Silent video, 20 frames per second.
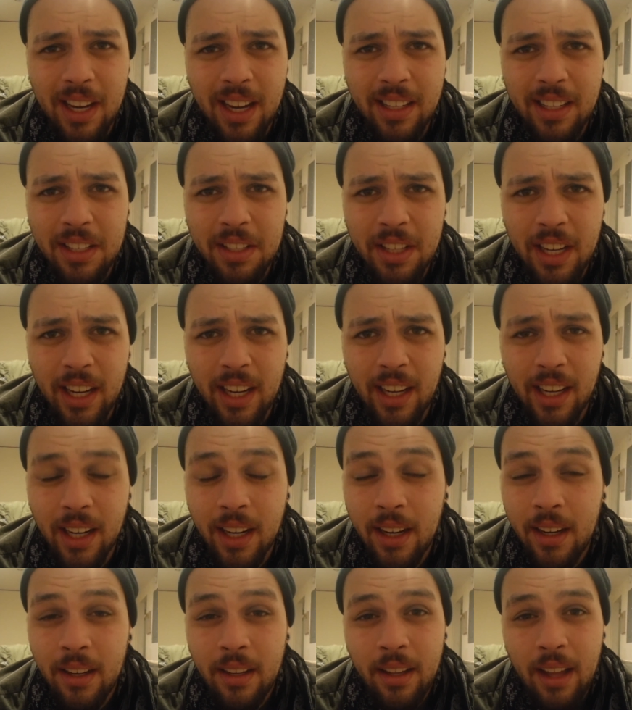this year,
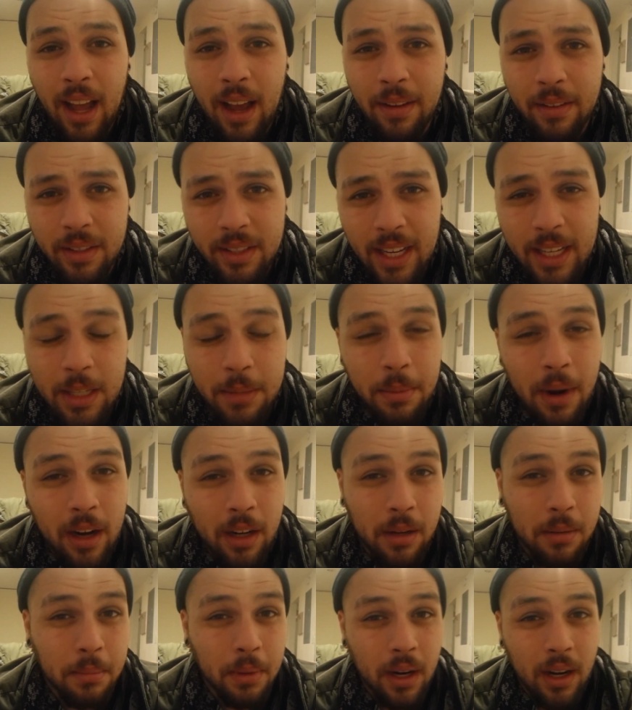I would say
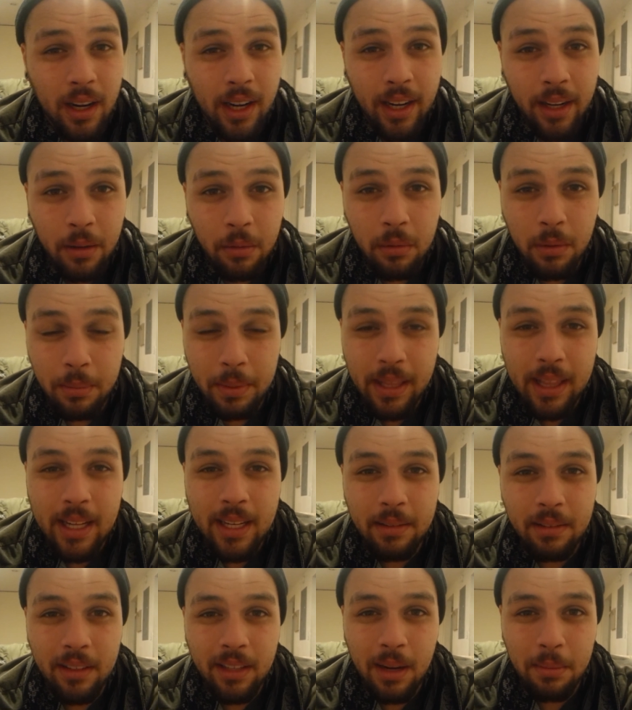DeMarco Murray would be
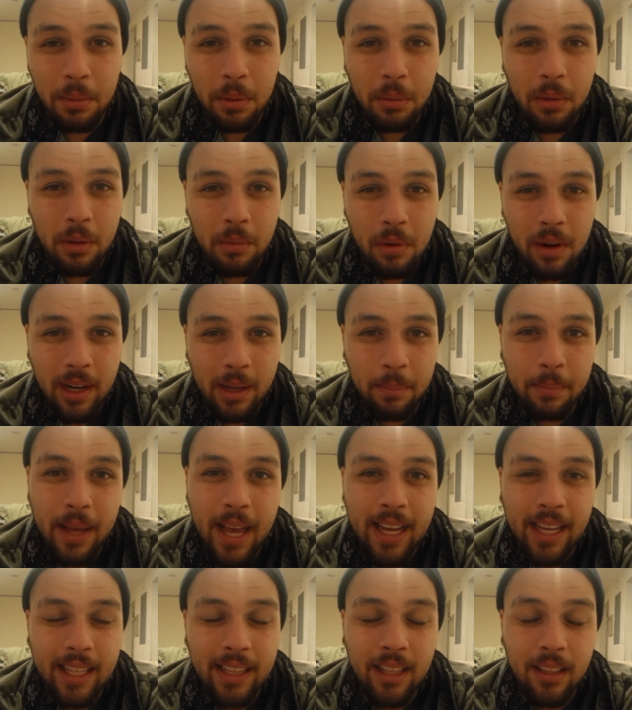the number 1 running
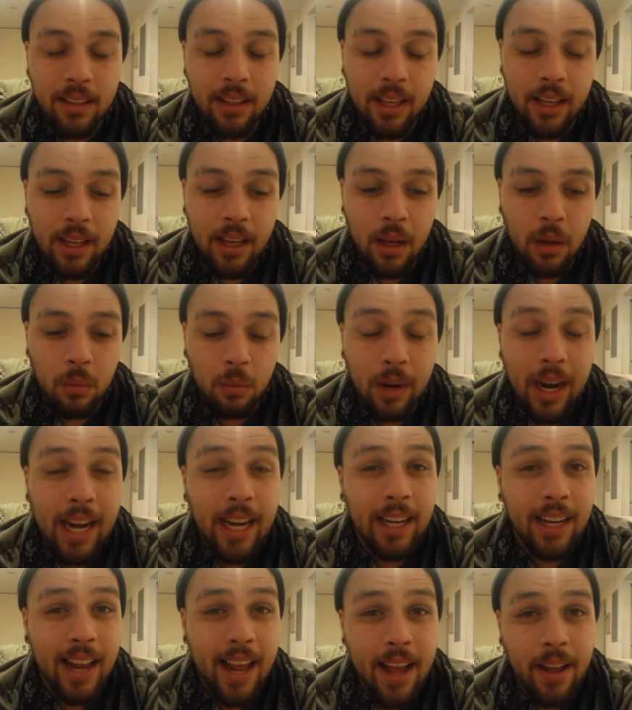back in the league
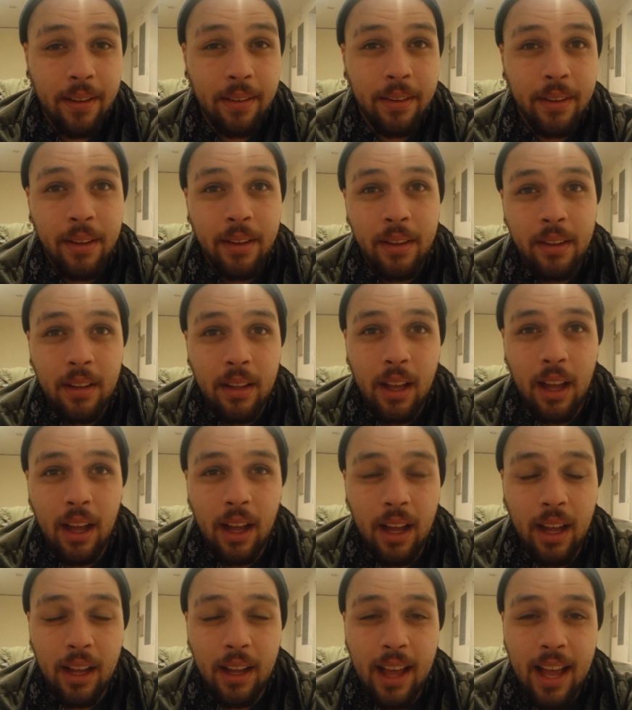right now.
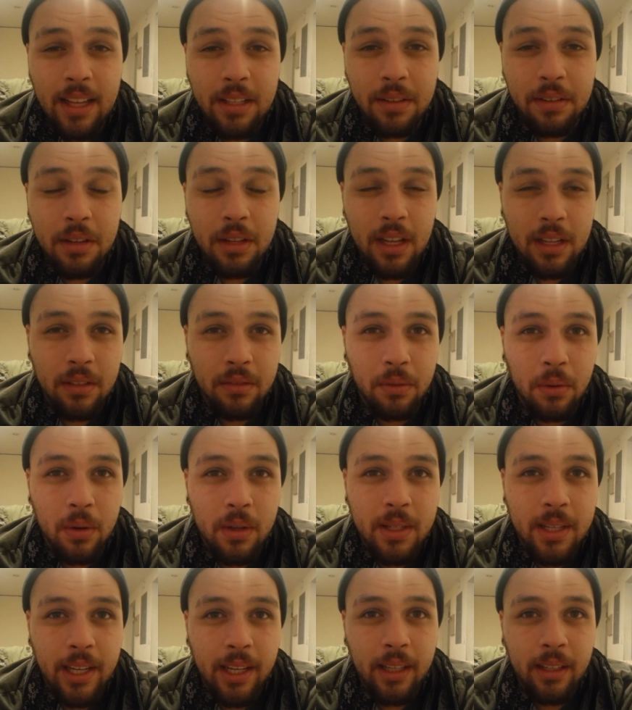As of
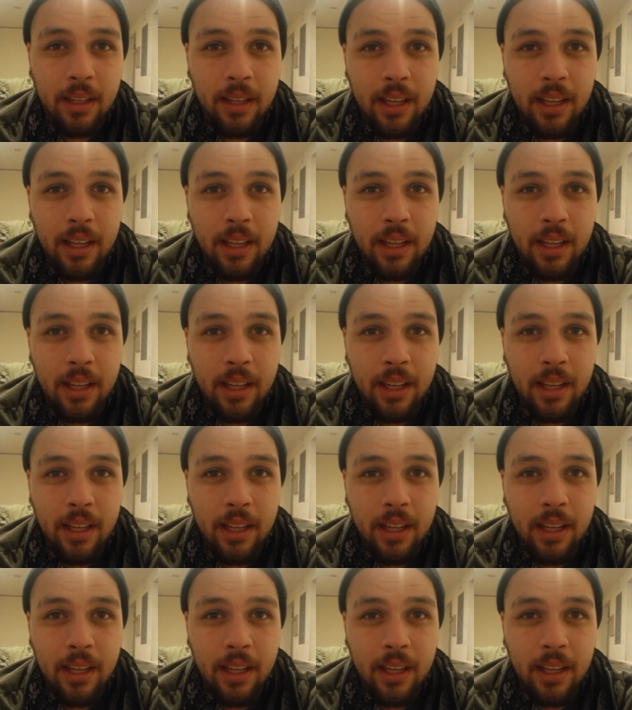2014,